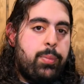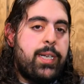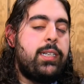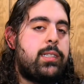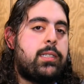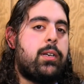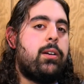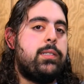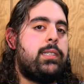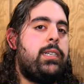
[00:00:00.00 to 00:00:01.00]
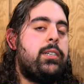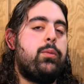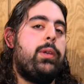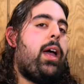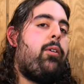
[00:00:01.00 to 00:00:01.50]
But it starts here
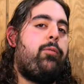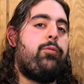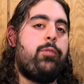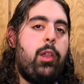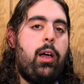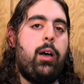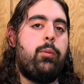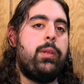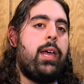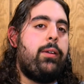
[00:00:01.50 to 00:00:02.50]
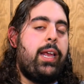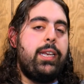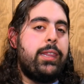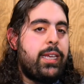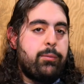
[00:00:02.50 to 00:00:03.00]
without flaw, without
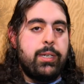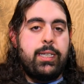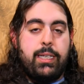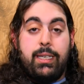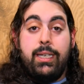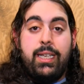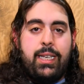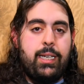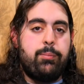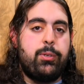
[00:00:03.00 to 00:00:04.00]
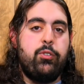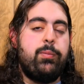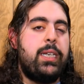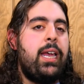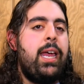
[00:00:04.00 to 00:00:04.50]
anything really needing
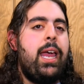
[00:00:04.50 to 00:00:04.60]
improvement,